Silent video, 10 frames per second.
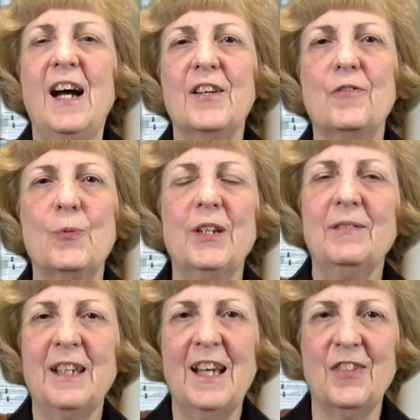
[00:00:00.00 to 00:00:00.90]

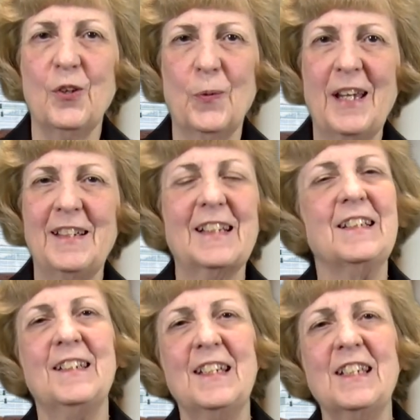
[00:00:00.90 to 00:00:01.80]
everyone, Kathy Oradnick,
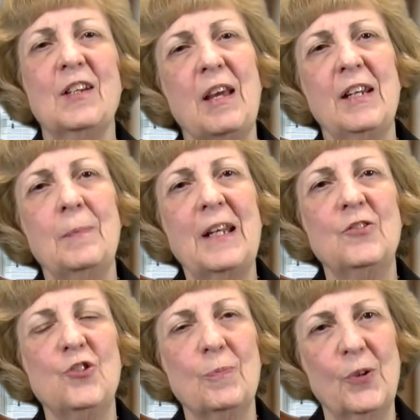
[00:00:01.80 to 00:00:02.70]
designated
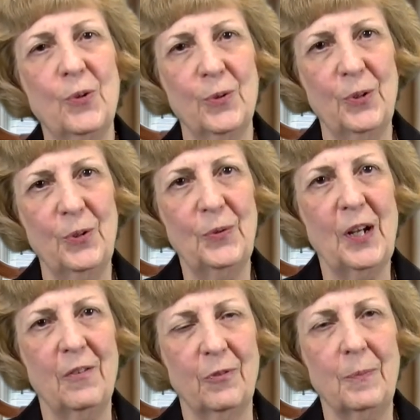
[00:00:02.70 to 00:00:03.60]
managing broker owner
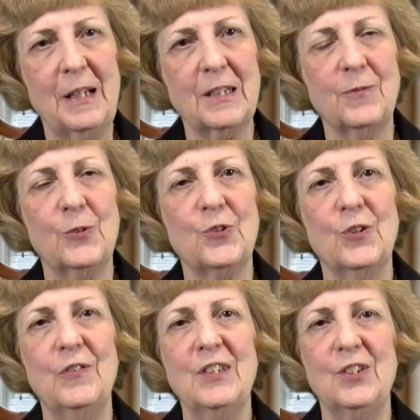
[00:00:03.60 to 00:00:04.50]
of Remax First
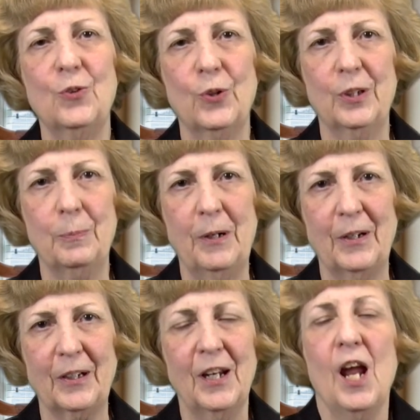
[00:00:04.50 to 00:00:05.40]
Service in Orland Park.